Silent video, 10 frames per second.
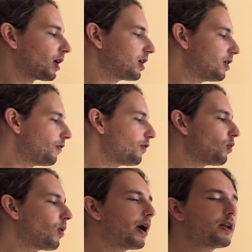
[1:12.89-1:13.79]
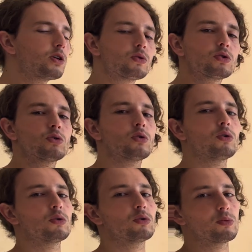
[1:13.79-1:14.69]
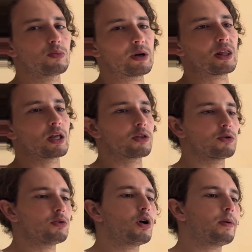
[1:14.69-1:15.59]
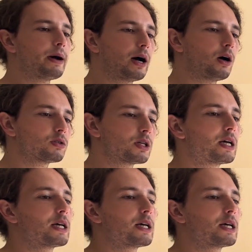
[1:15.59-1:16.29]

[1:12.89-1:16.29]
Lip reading: If you are used to breathing through your mouth